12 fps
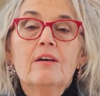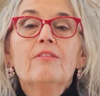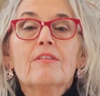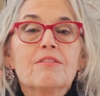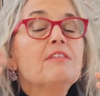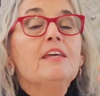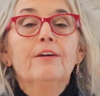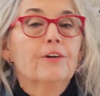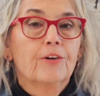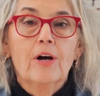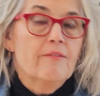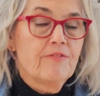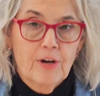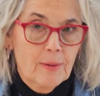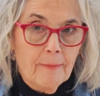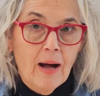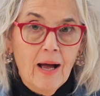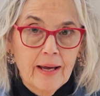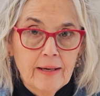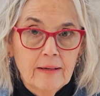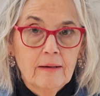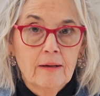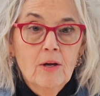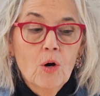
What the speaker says: the theater of their mind.